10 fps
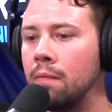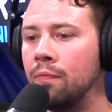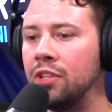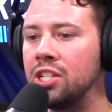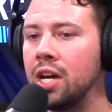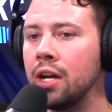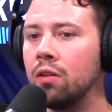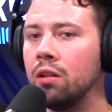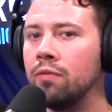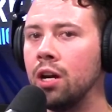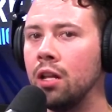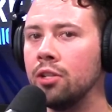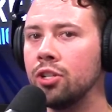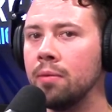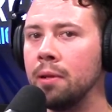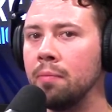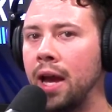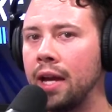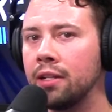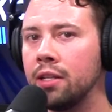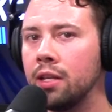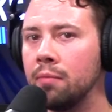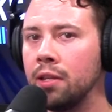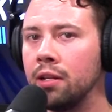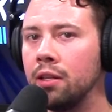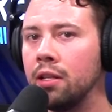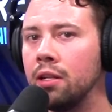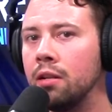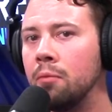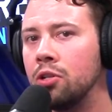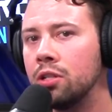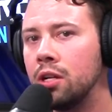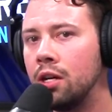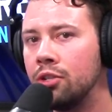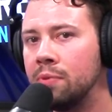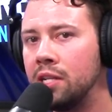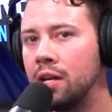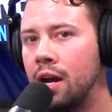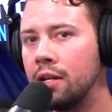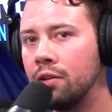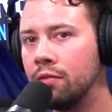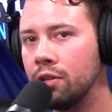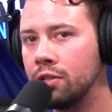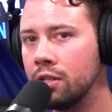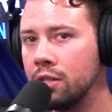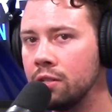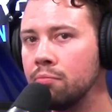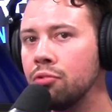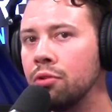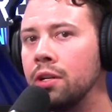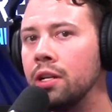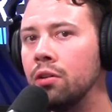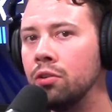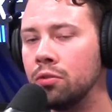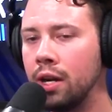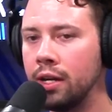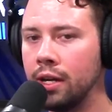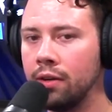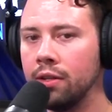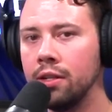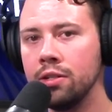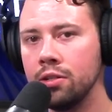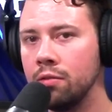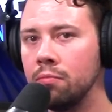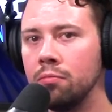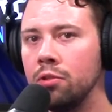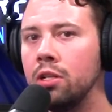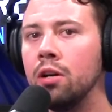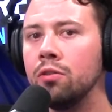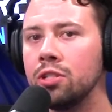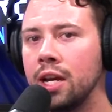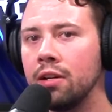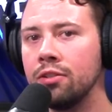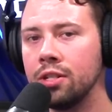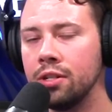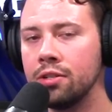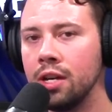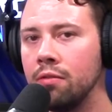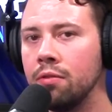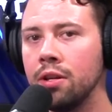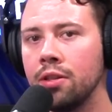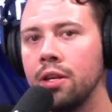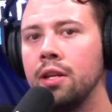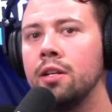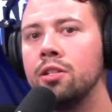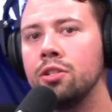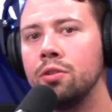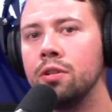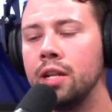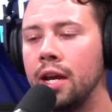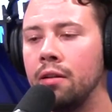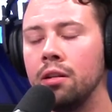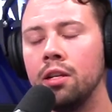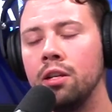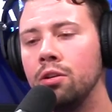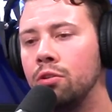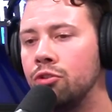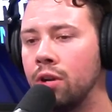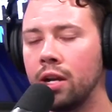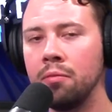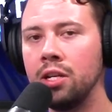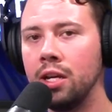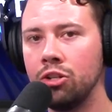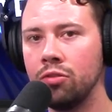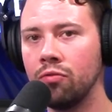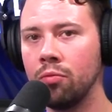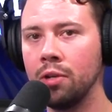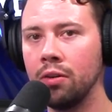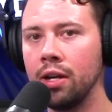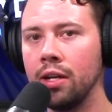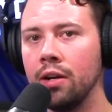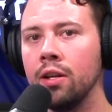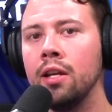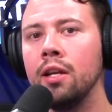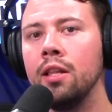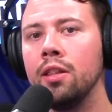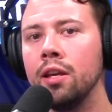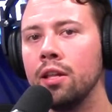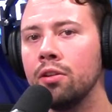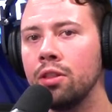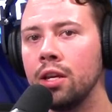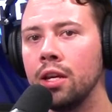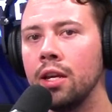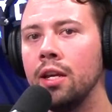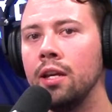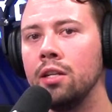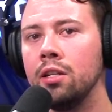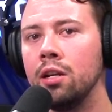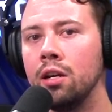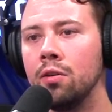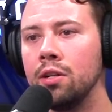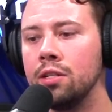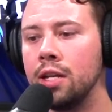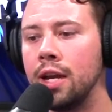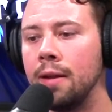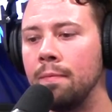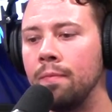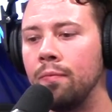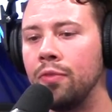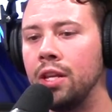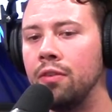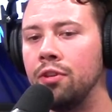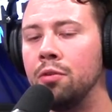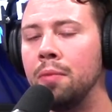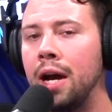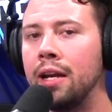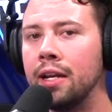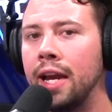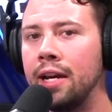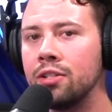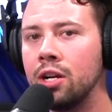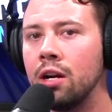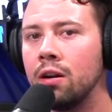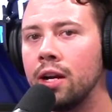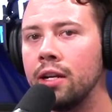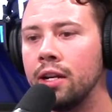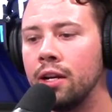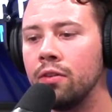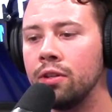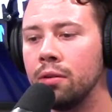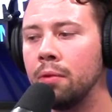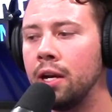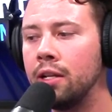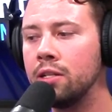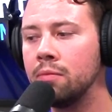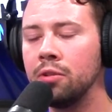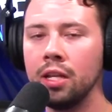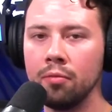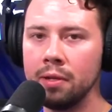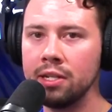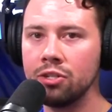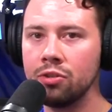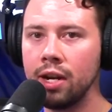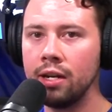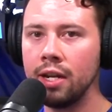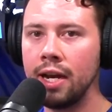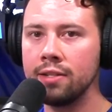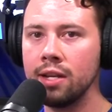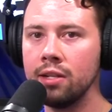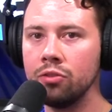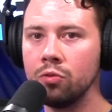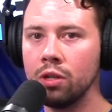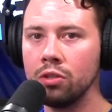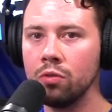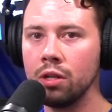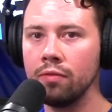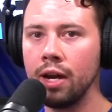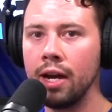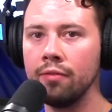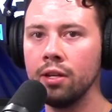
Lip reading: cycle of knowledge coming back to them. Most of the knowledge being taught in universities is pretty old right now. So don't saddle yourself with student debt. Huge recommendation from me right now. The other thing to know is that if you buy a gas car right now, you're buying something that will be a stranded asset in 2025.